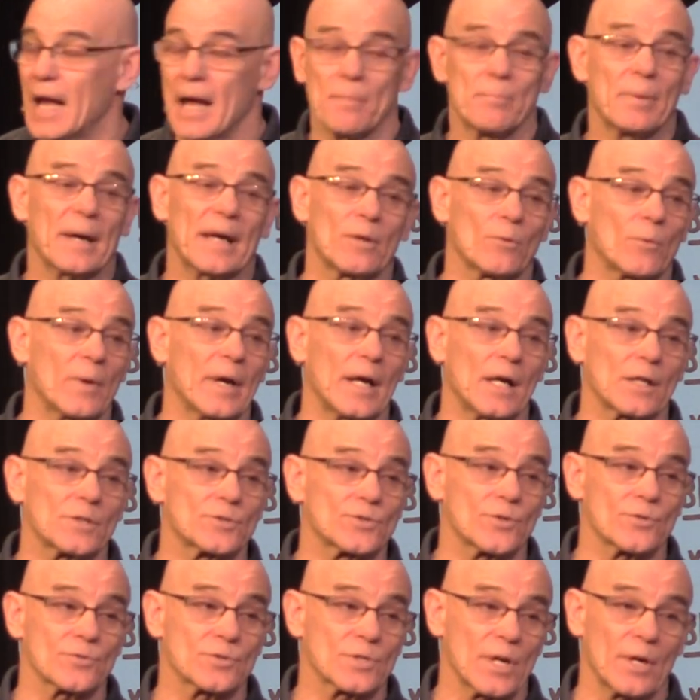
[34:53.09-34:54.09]
and by the way,
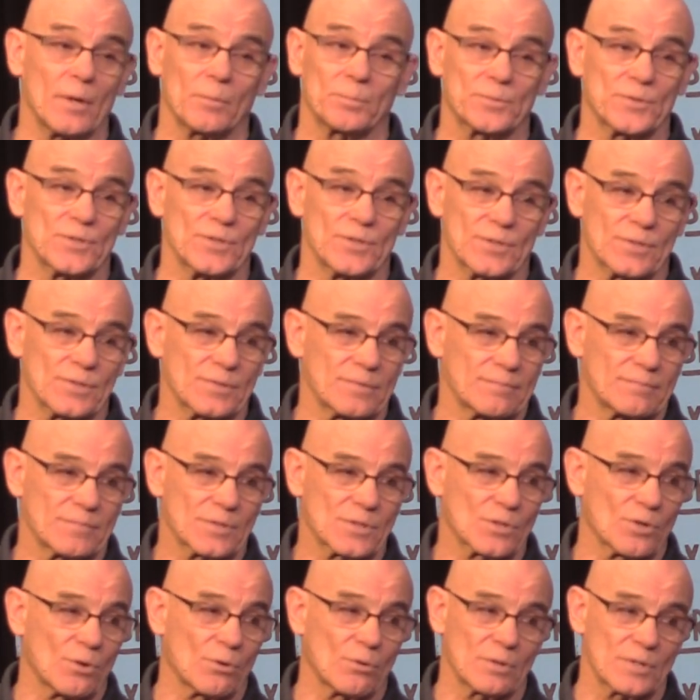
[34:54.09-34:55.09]
our church helps us
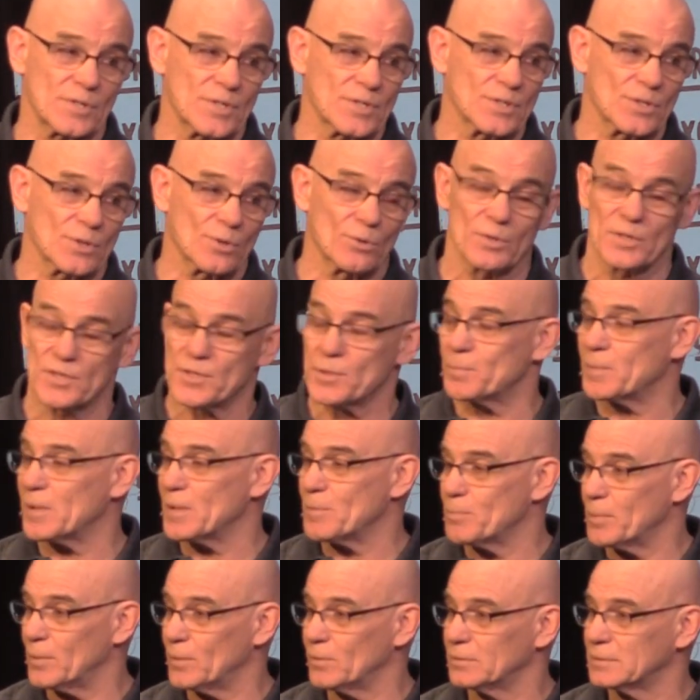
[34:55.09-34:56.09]
scores and scores of
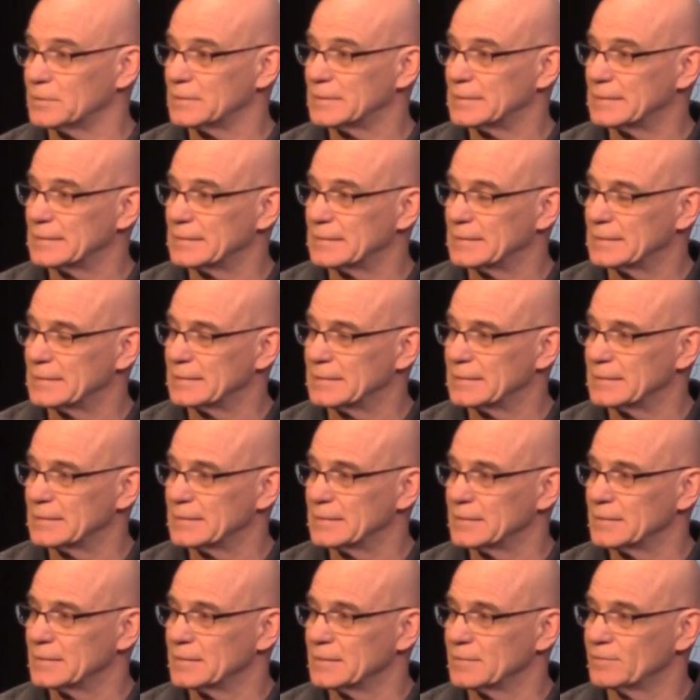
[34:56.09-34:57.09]
people
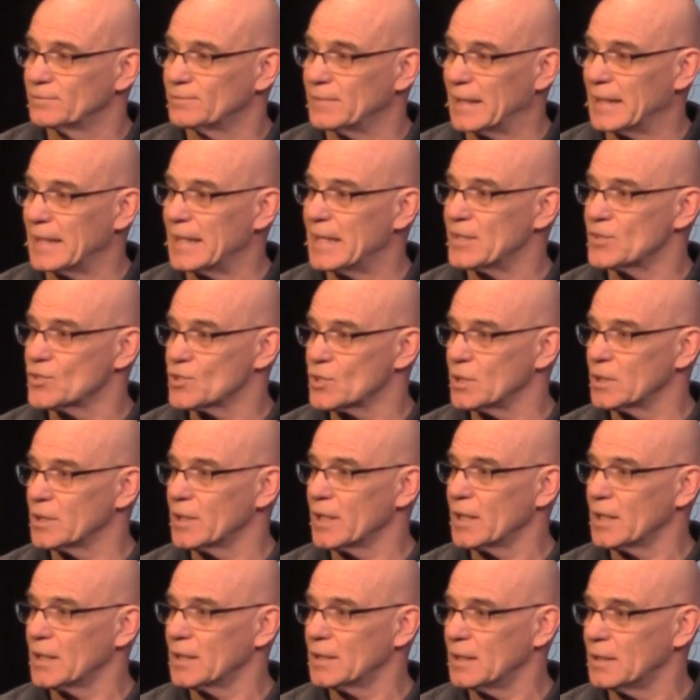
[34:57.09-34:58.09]

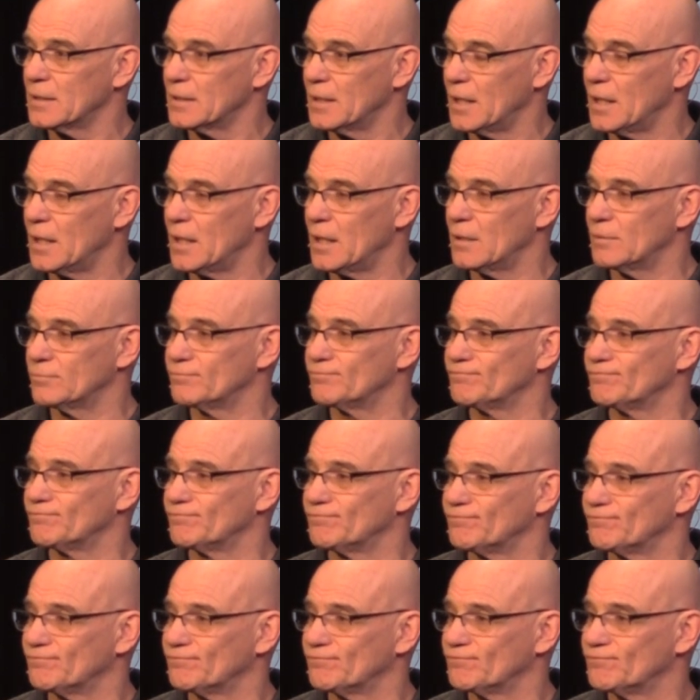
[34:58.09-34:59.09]
financially, uh,
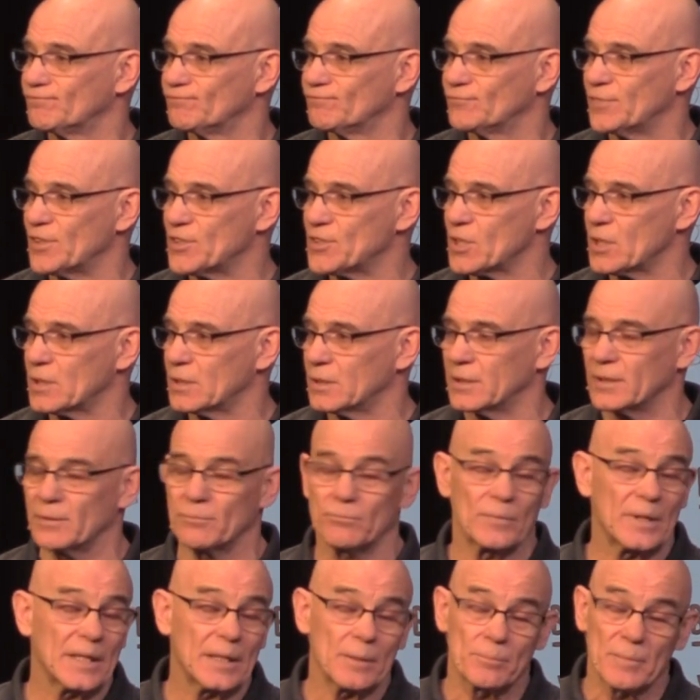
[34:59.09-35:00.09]
physically,
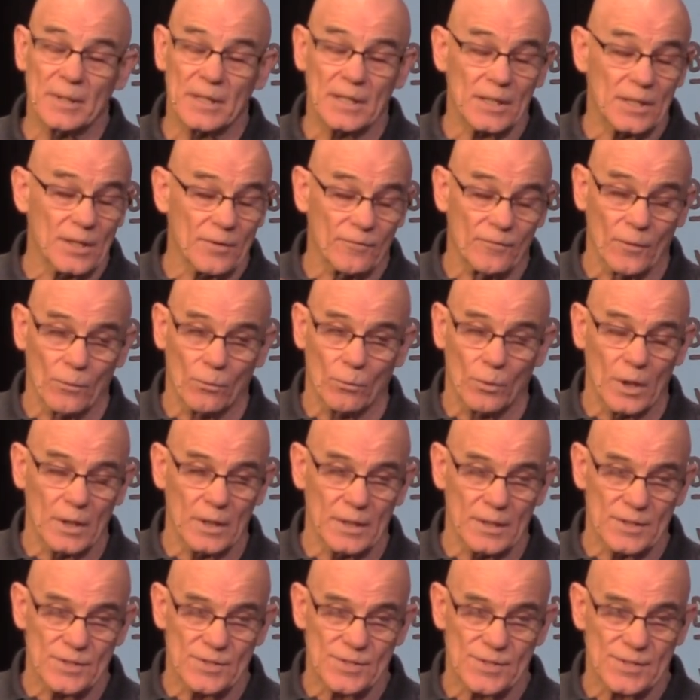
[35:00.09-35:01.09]
in many, many different
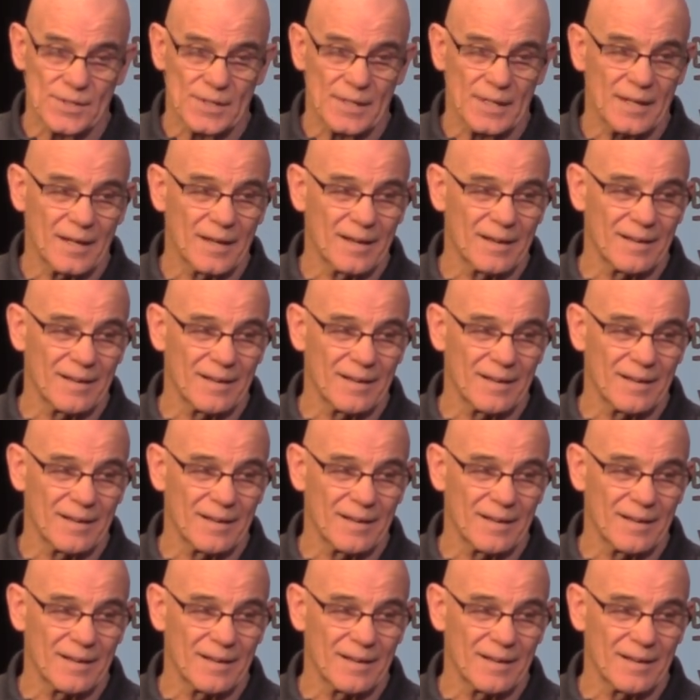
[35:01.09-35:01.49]
ways.